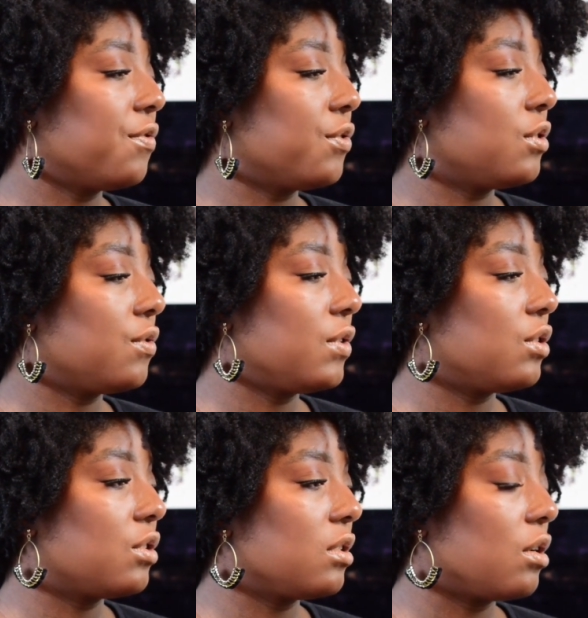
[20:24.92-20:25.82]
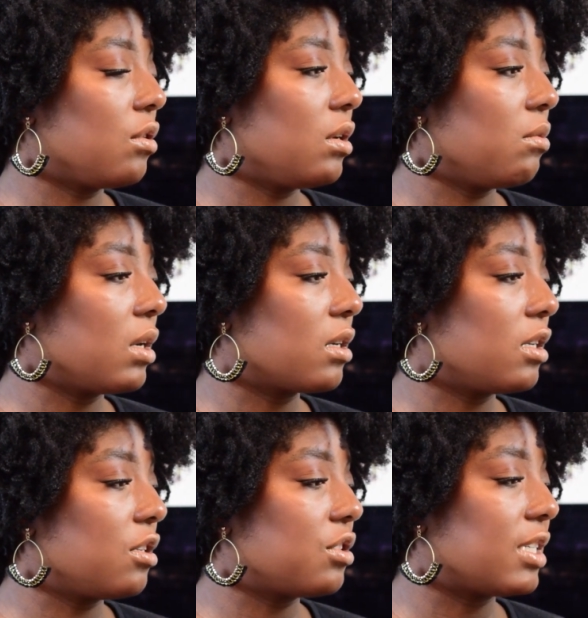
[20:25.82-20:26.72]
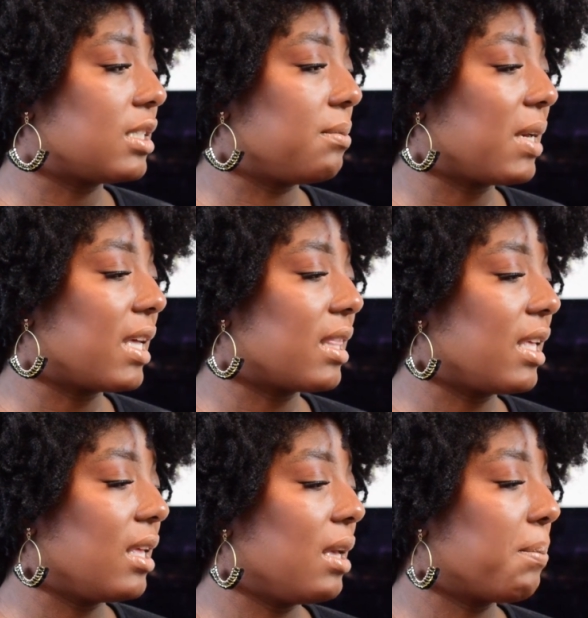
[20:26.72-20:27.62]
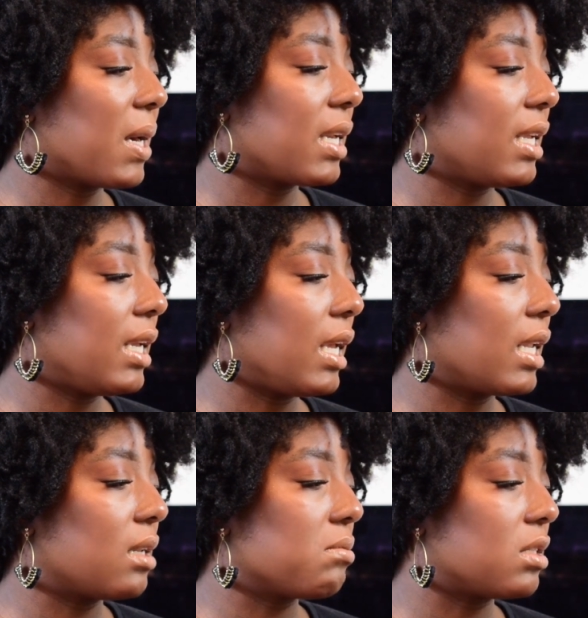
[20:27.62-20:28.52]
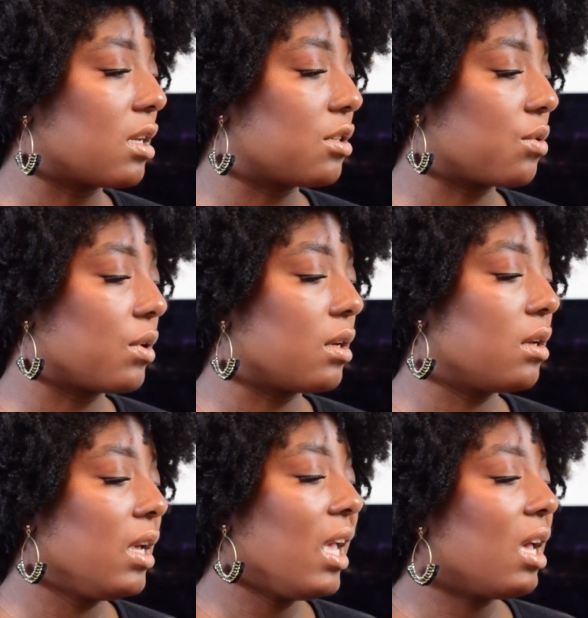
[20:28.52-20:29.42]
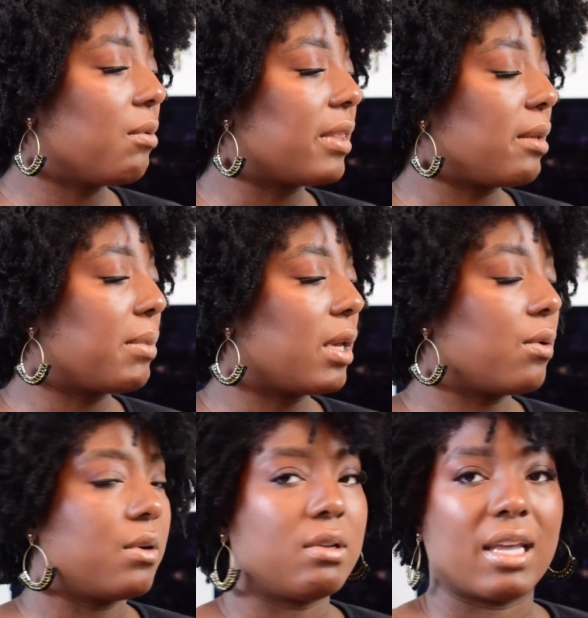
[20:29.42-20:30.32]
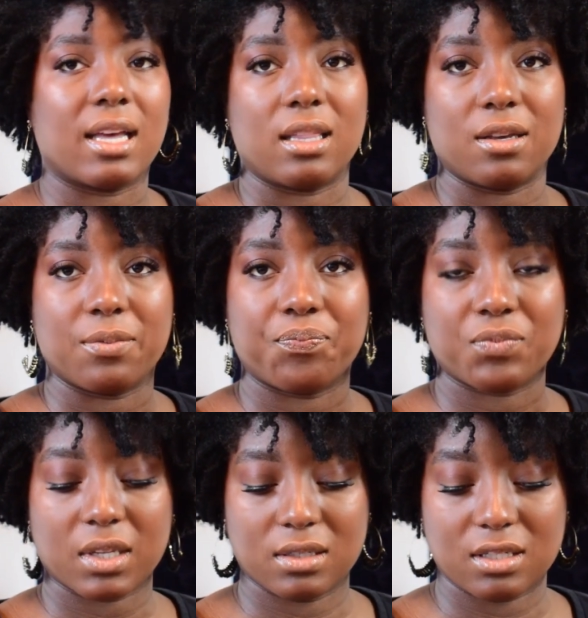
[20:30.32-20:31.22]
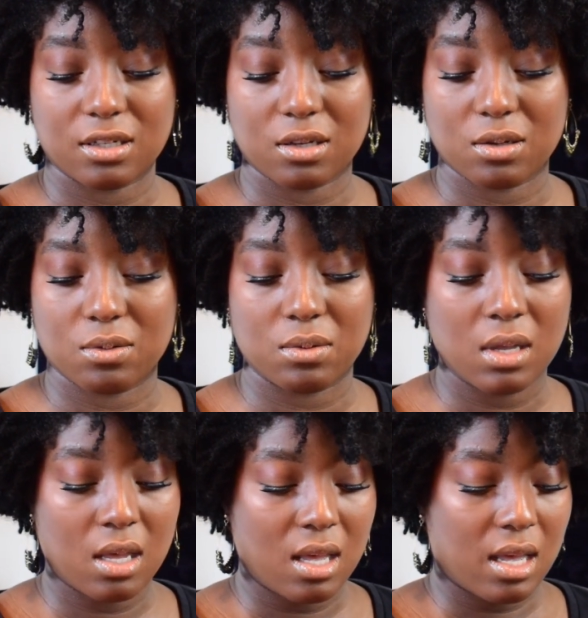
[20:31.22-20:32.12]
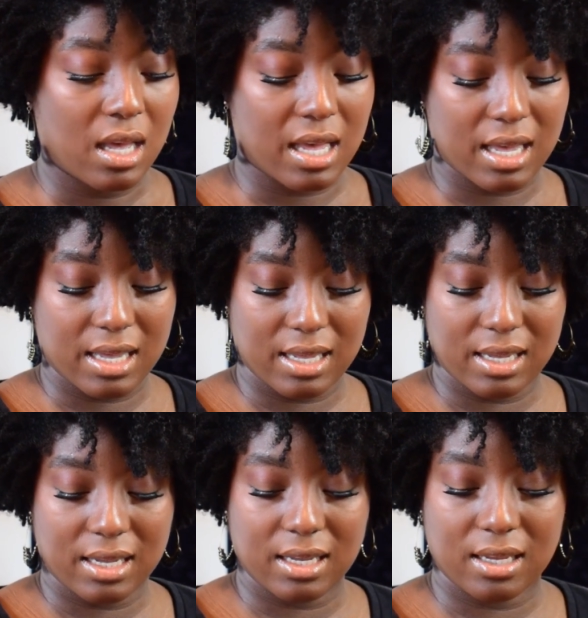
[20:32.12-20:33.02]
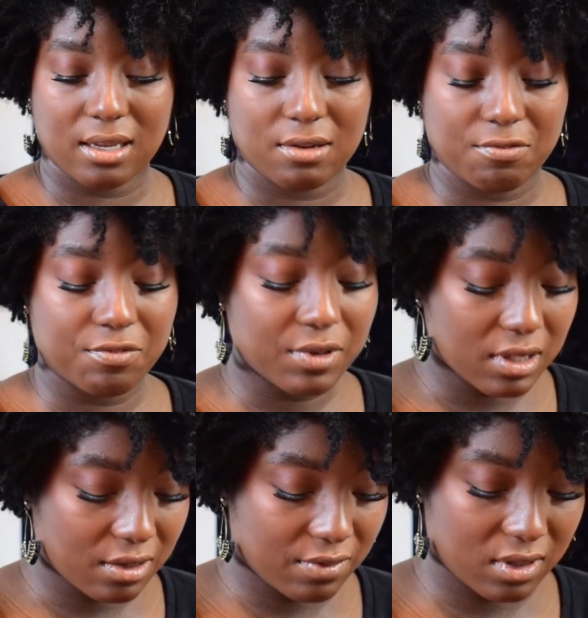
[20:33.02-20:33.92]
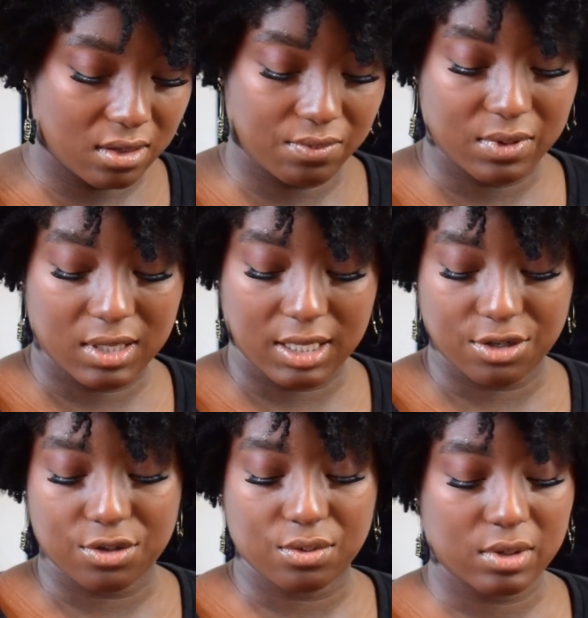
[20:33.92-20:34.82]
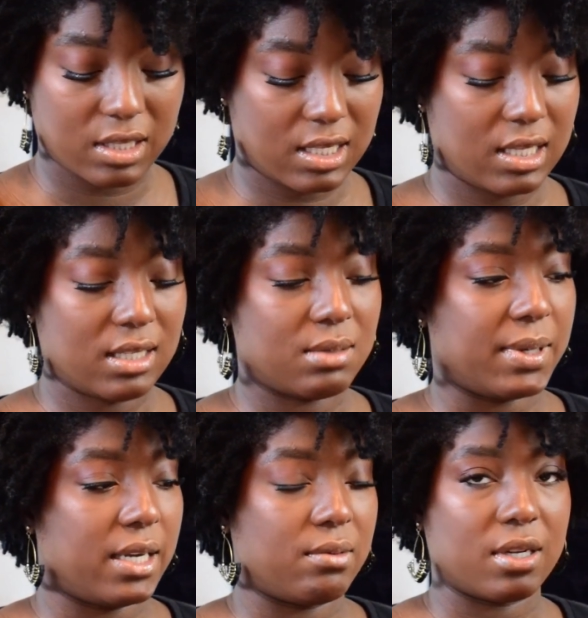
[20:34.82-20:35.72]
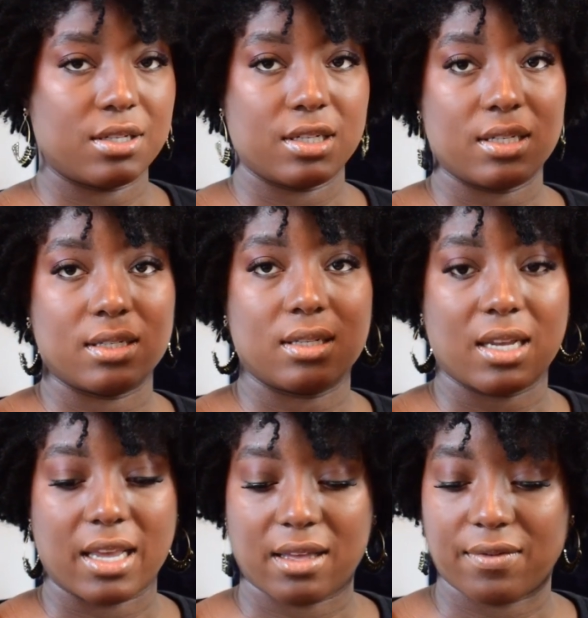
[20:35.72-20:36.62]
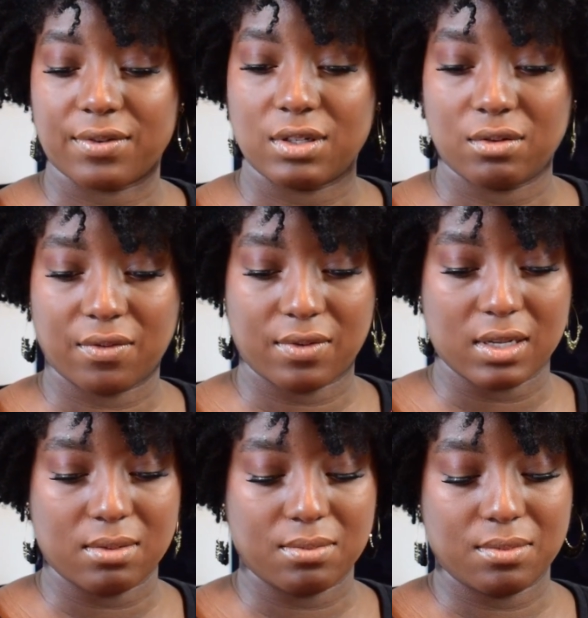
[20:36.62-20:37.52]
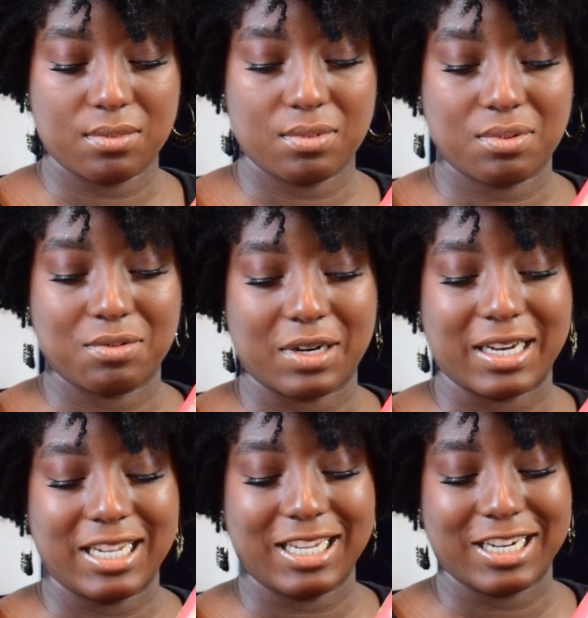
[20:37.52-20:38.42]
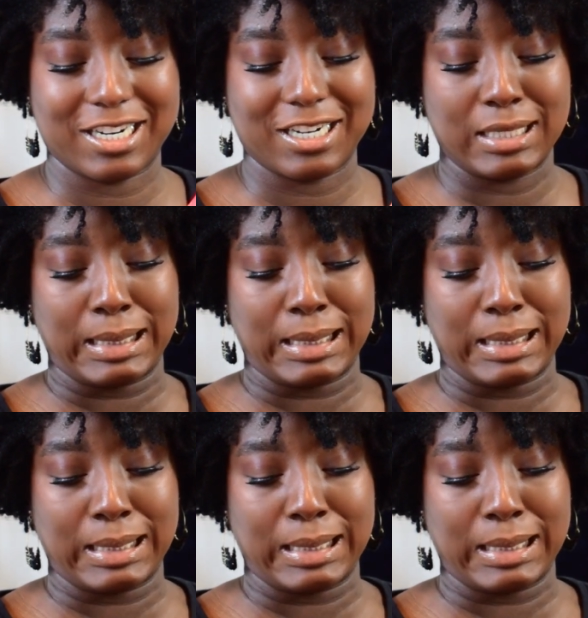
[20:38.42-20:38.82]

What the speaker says: Fruit Fusion Coconut Water Energizing Bath, Body, and a Massage Oil with Imbe Oil and Aloe. And so I really, really, really enjoy these body washes. I have 2 of them right here.